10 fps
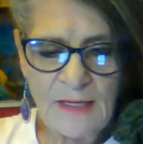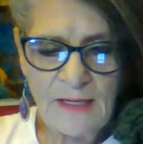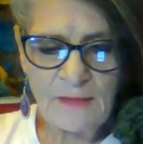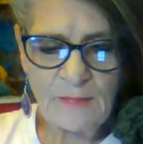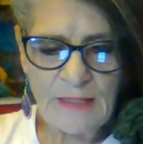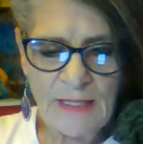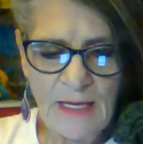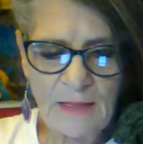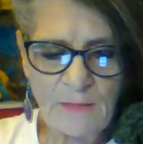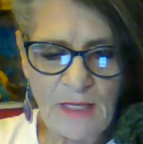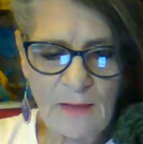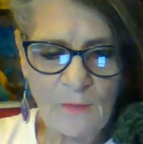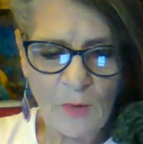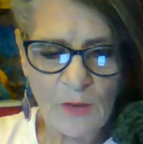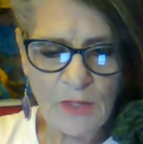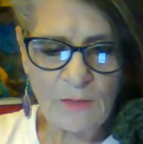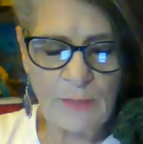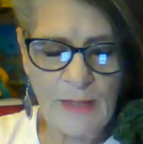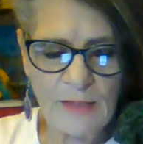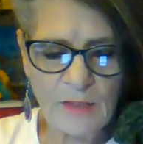and became yet more
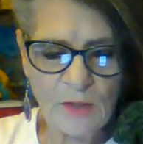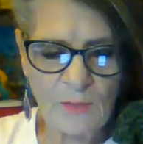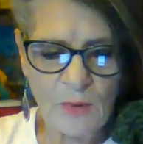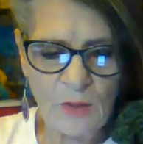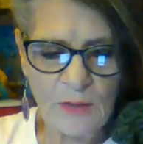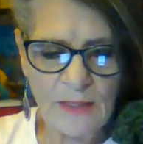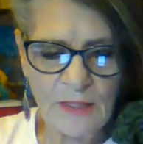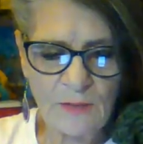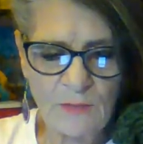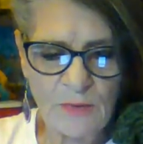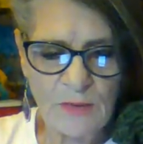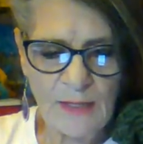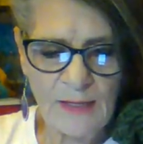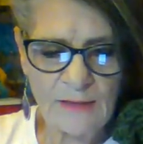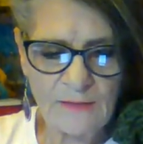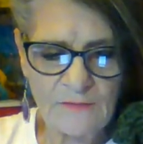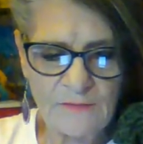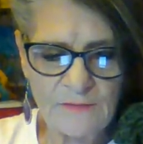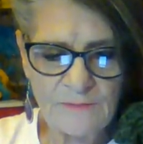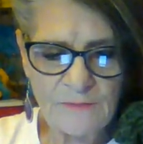companionable and communicative.
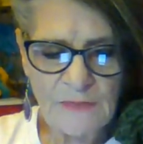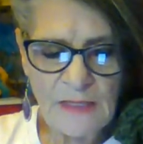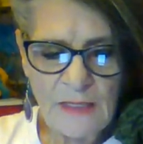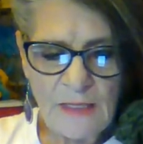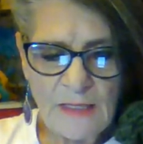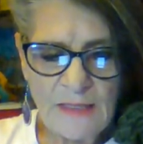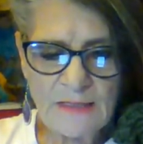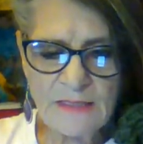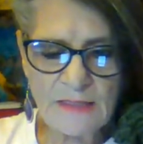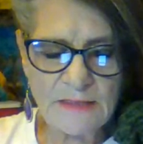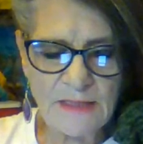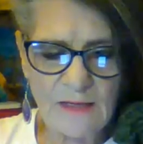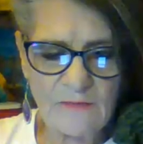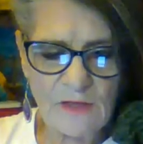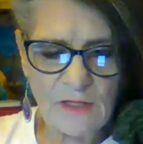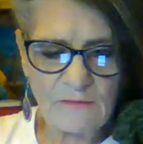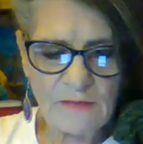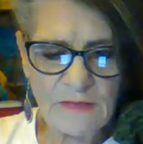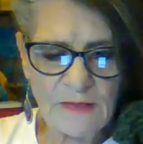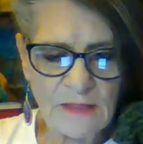"It's a devil of
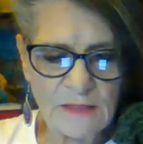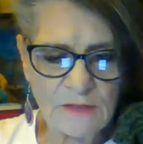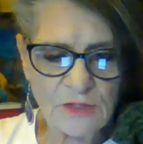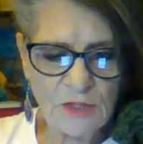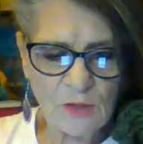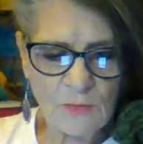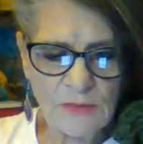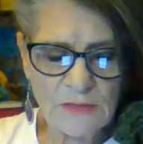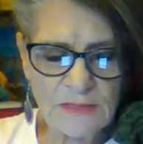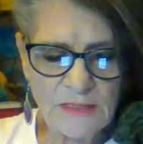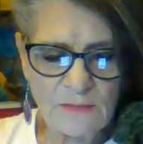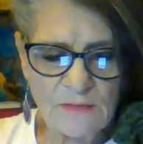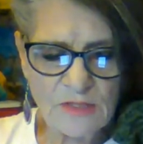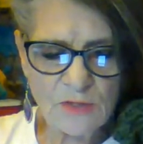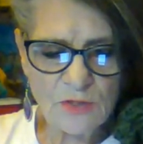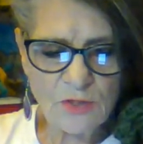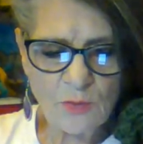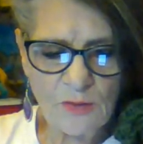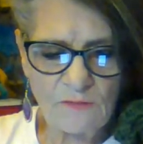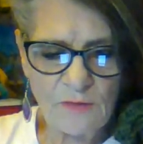a thing, gentlemen," said Mr.
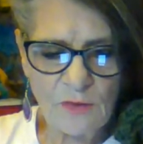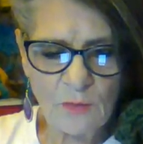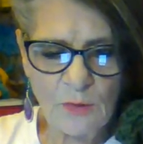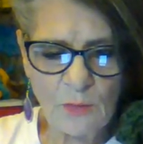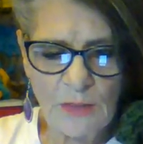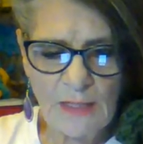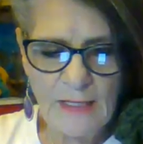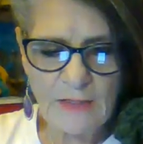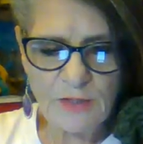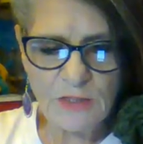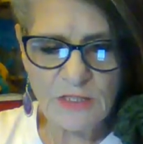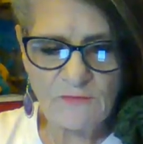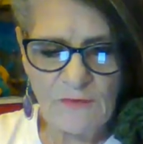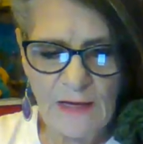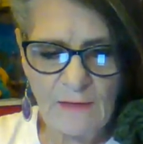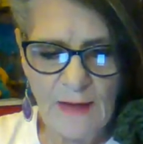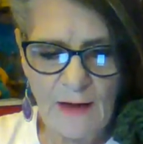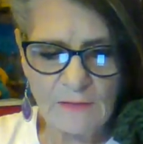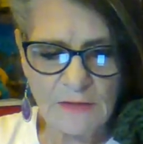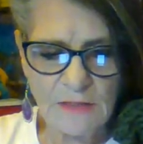Swiveller, "when relations fall
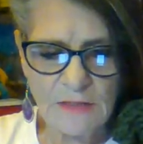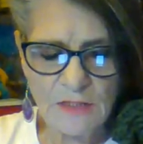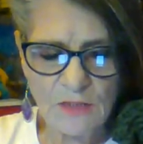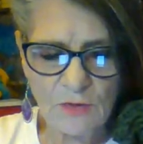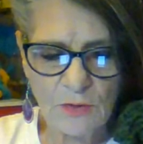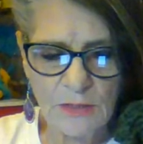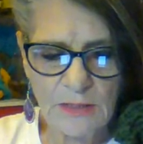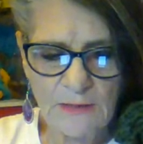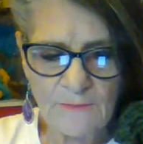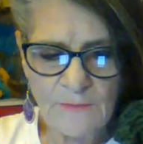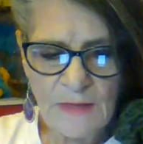out and disagree.